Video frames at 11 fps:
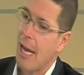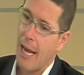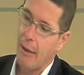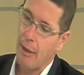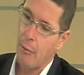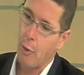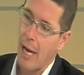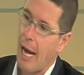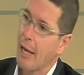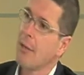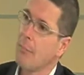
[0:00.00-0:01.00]
It would
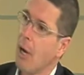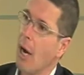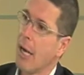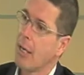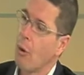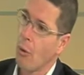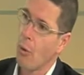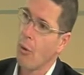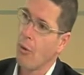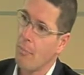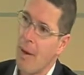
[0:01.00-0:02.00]
undermine
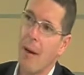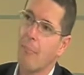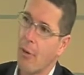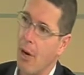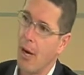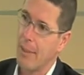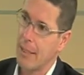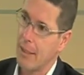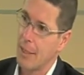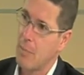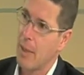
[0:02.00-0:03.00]
all the pump
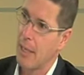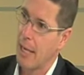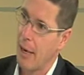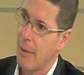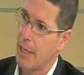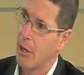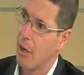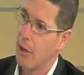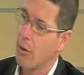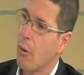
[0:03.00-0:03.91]
priming that's been going on,